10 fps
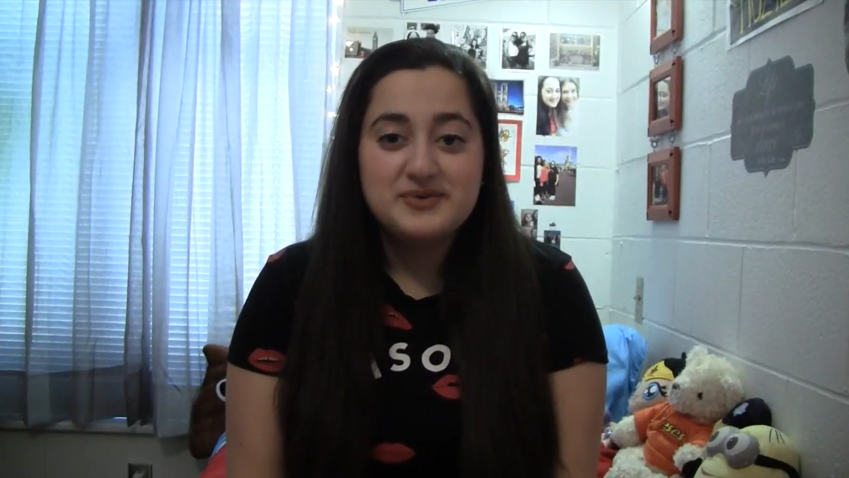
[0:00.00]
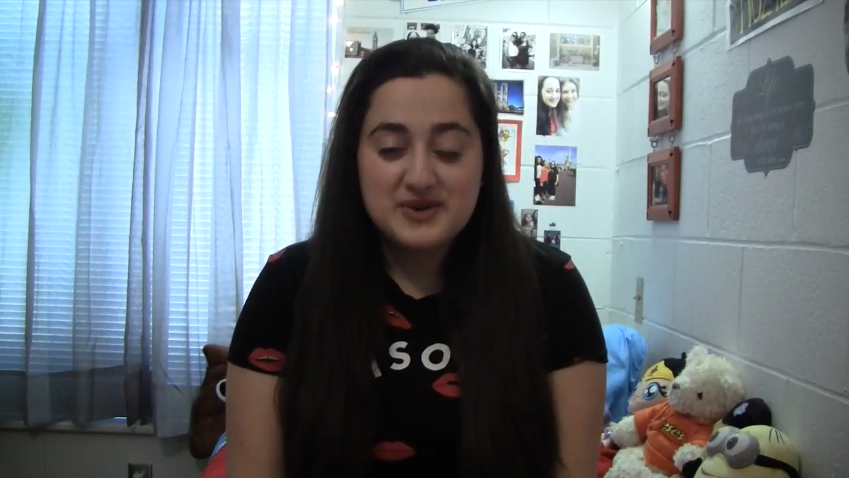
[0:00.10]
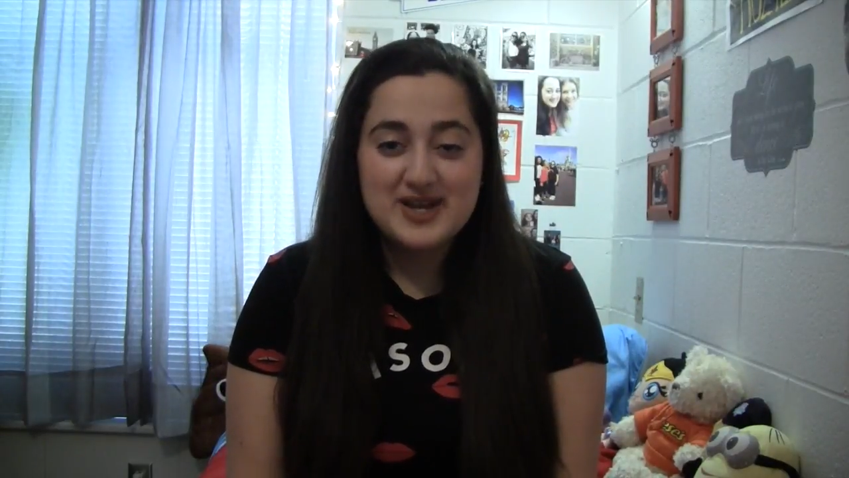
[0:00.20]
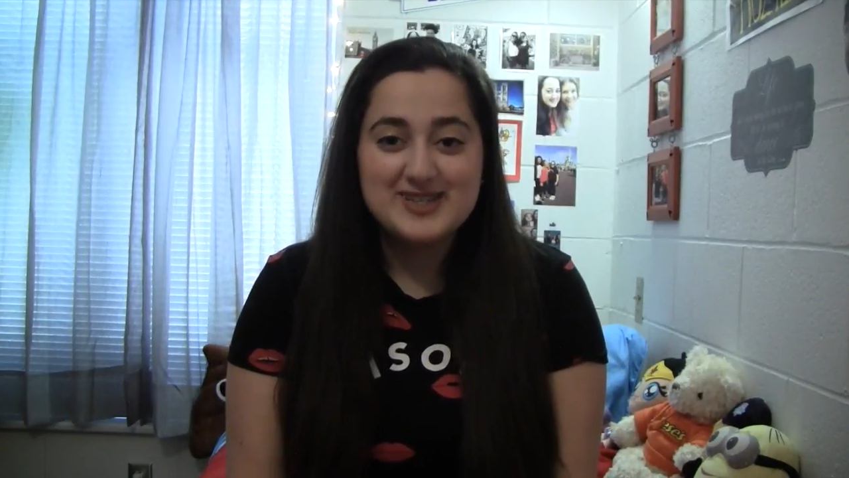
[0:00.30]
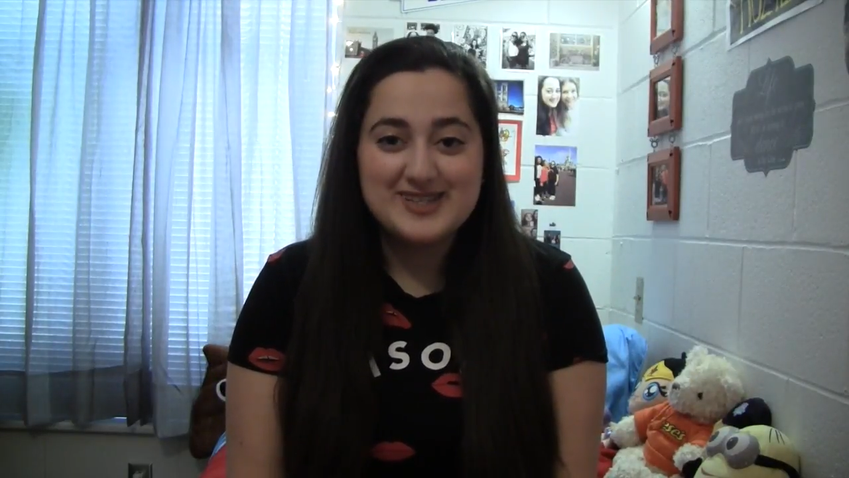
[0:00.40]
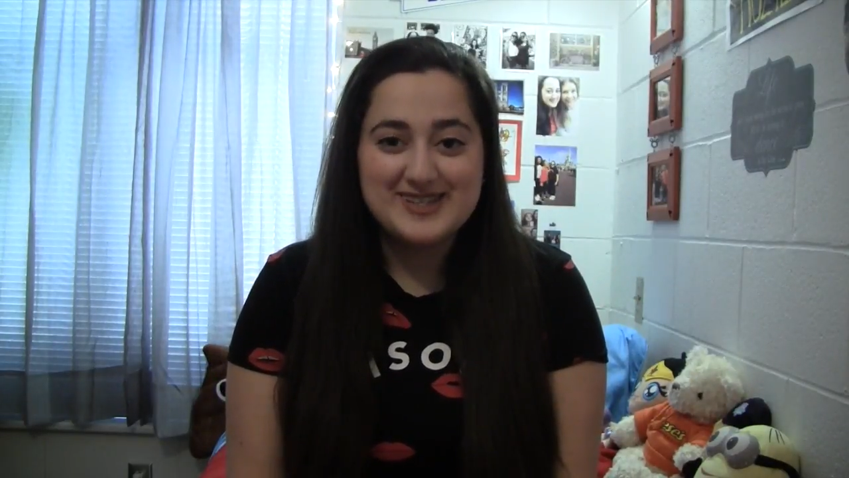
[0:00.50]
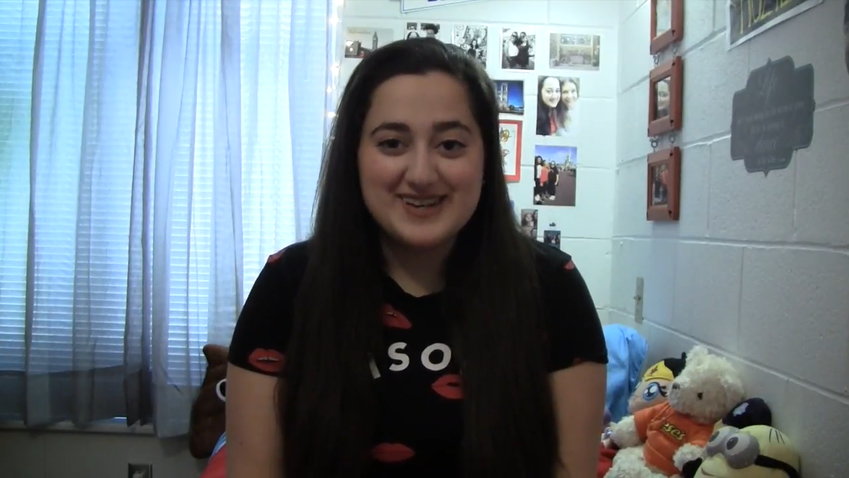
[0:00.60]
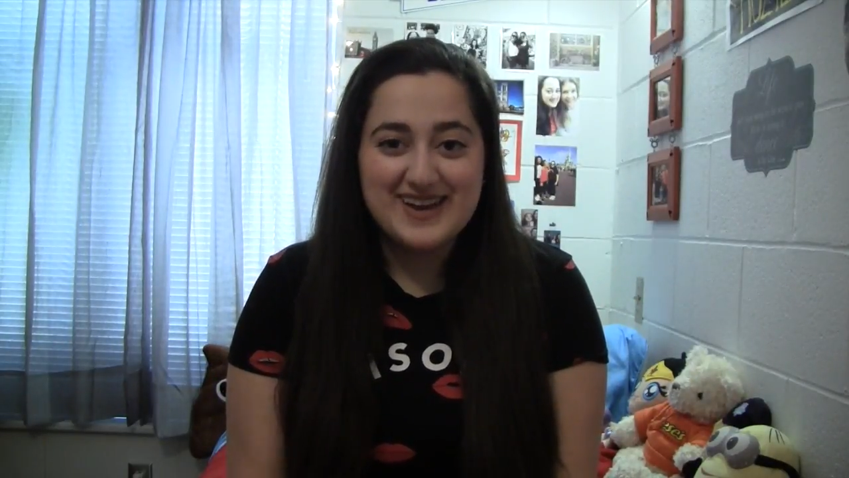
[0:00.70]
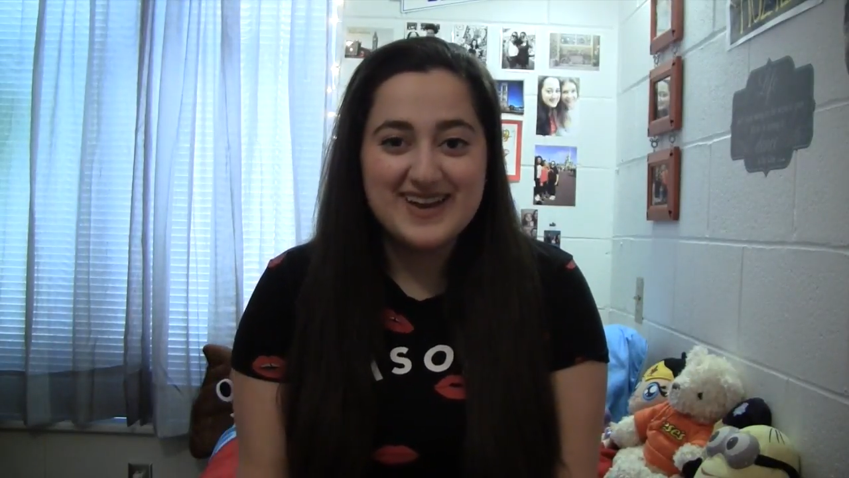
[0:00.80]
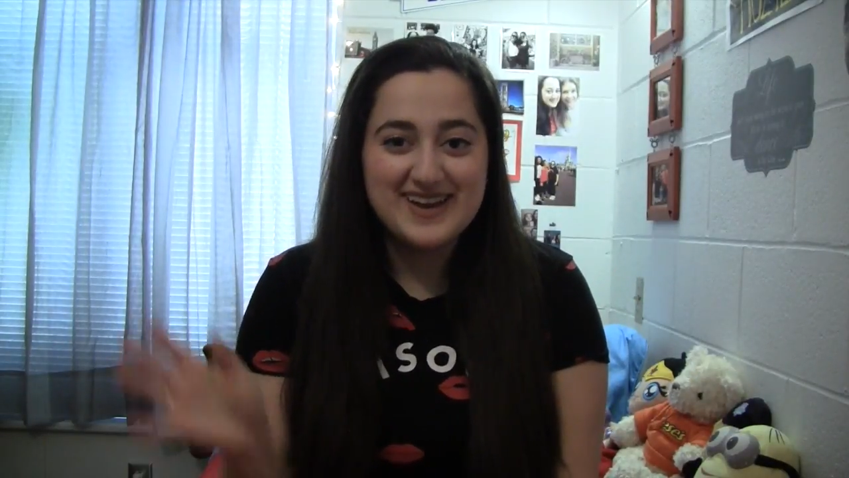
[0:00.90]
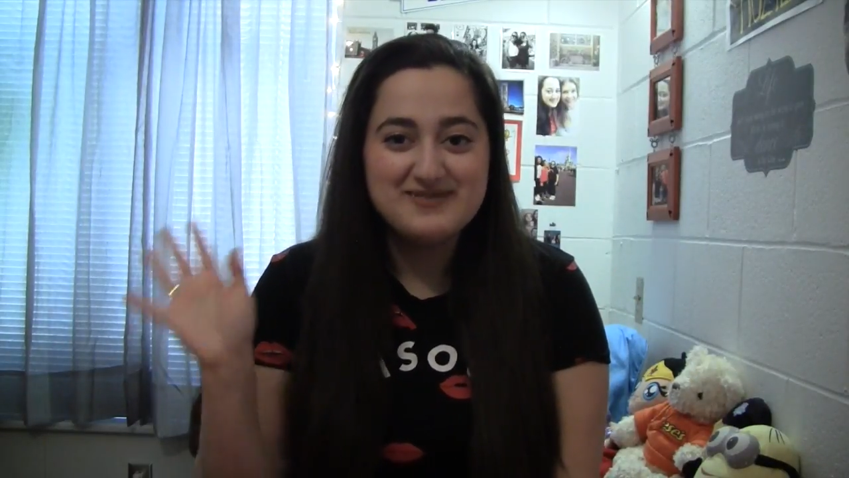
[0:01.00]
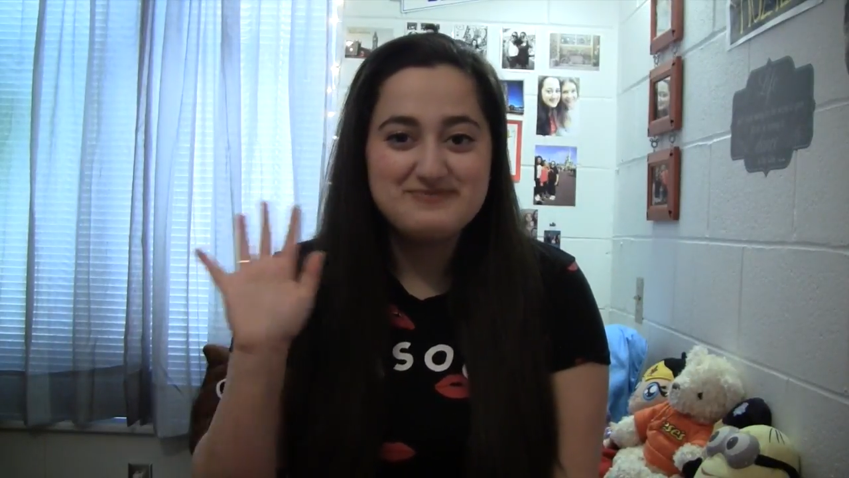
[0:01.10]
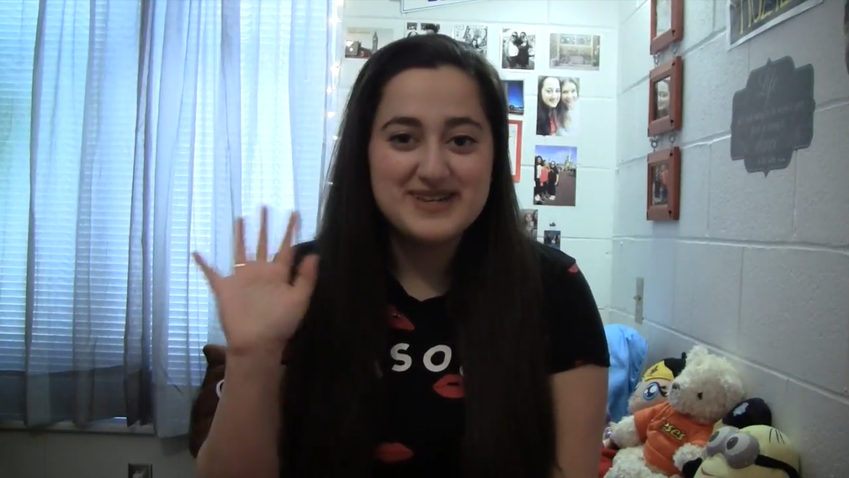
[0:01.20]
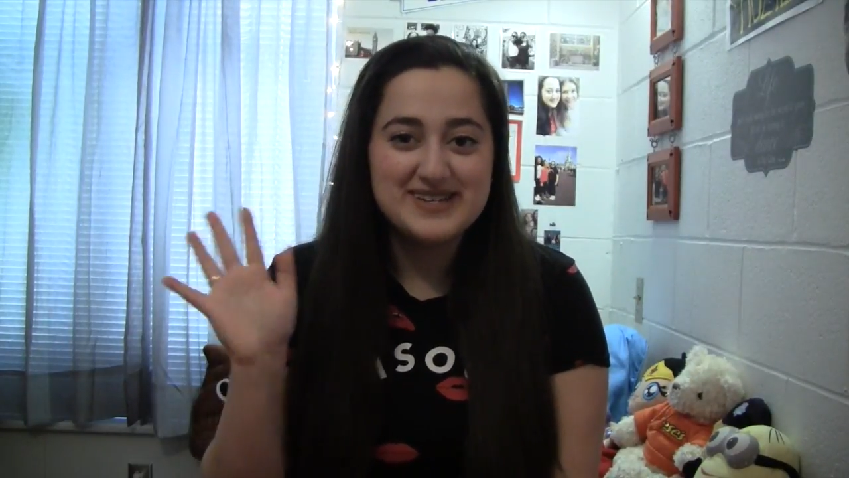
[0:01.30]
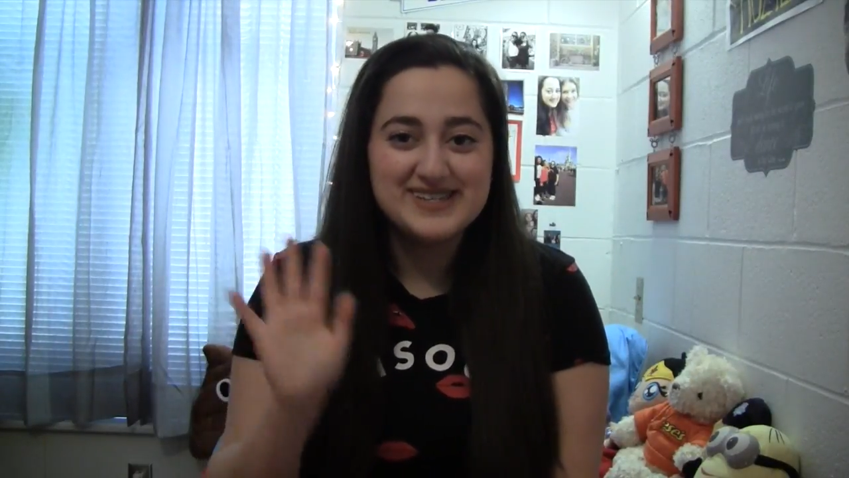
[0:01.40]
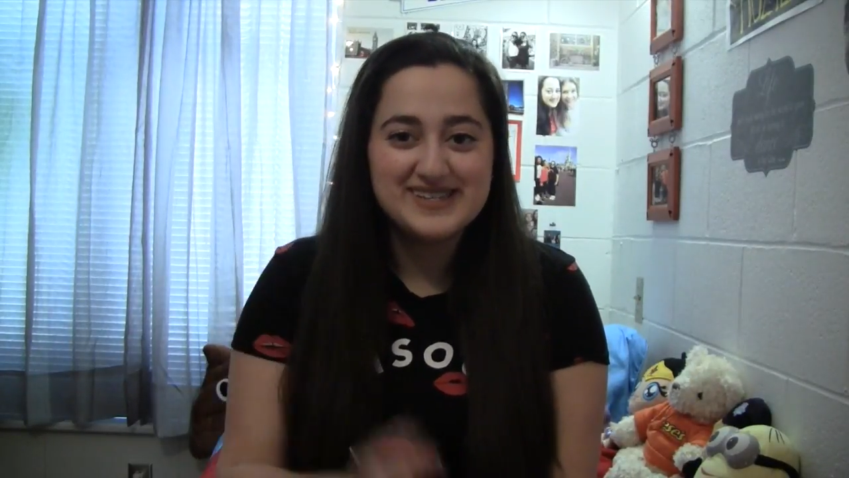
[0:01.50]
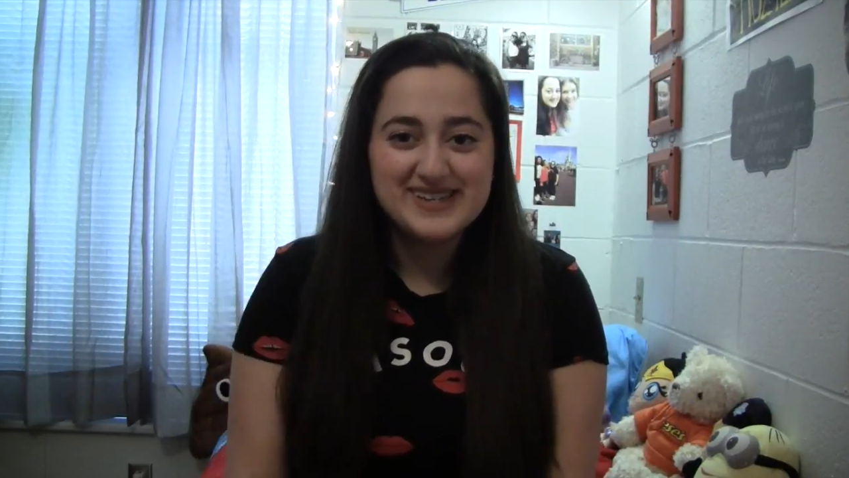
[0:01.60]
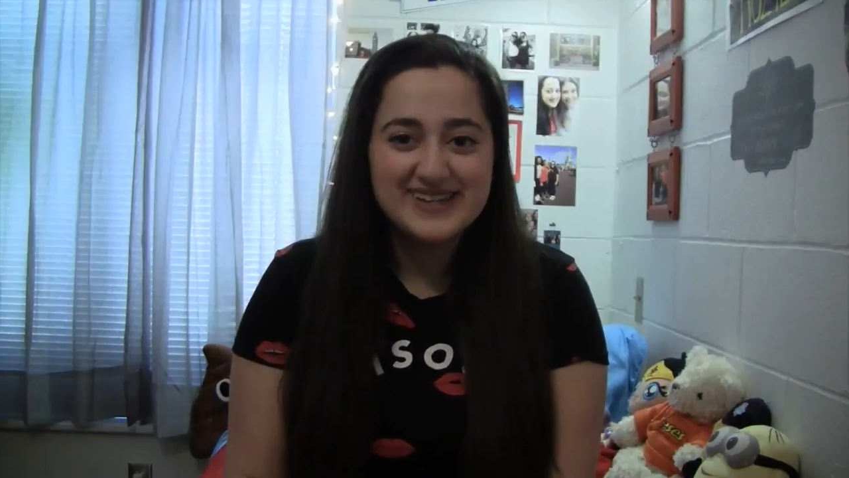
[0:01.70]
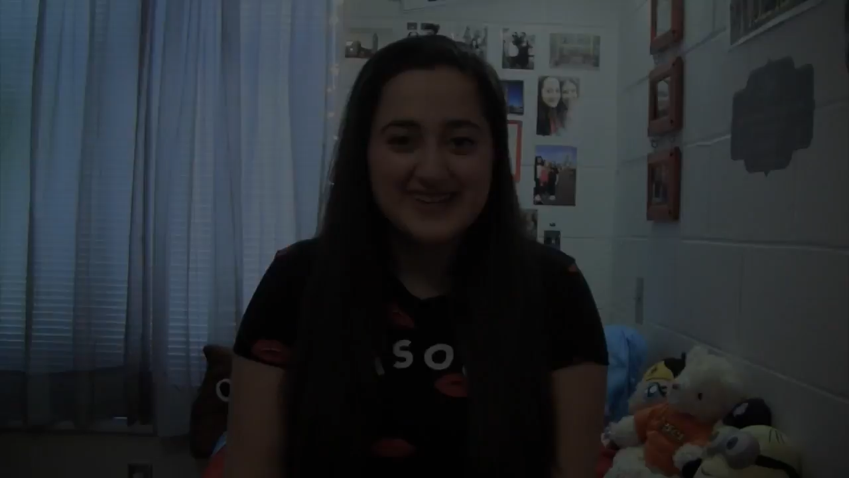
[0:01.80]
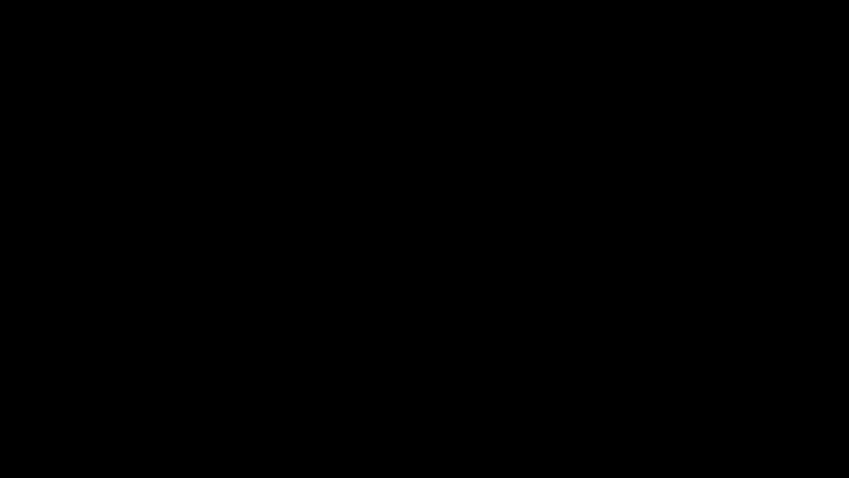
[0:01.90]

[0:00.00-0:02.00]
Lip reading: Wednesday. Peace.